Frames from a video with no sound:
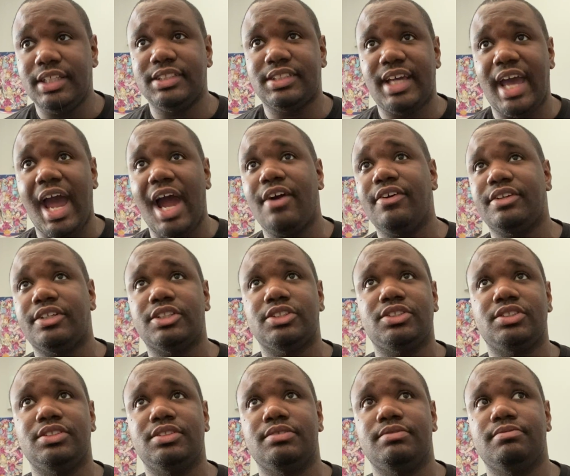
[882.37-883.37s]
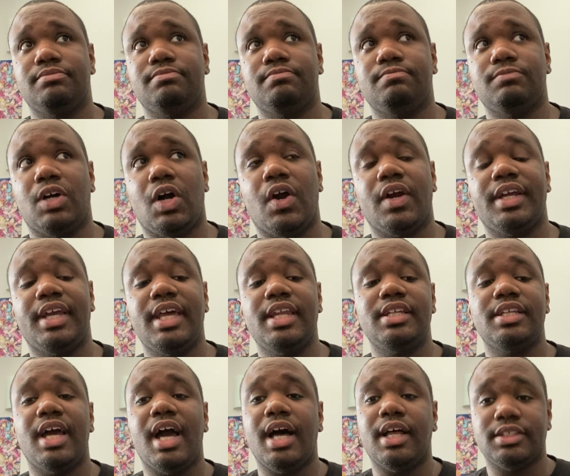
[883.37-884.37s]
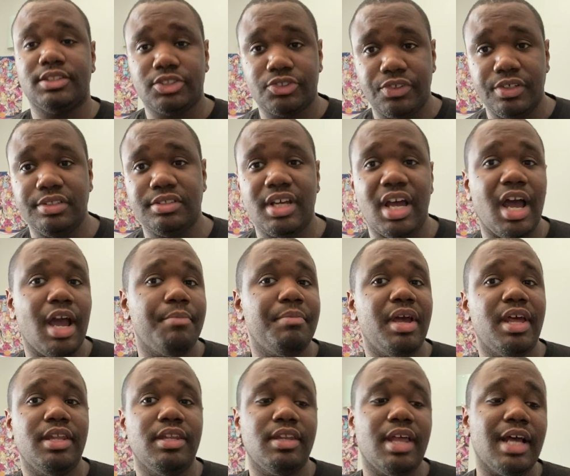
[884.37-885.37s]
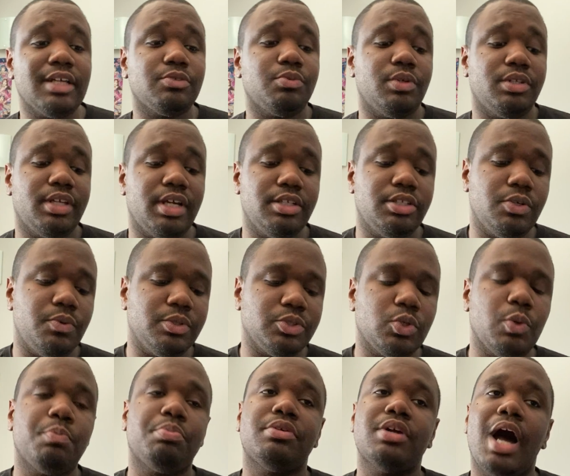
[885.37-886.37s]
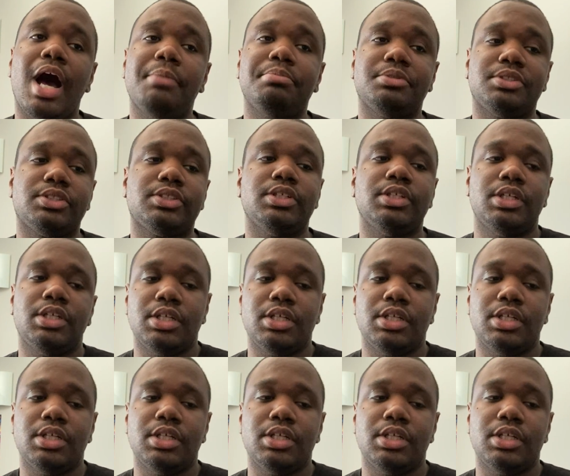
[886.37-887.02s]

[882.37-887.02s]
characters are getting screen time, and that's what they're doing. So props.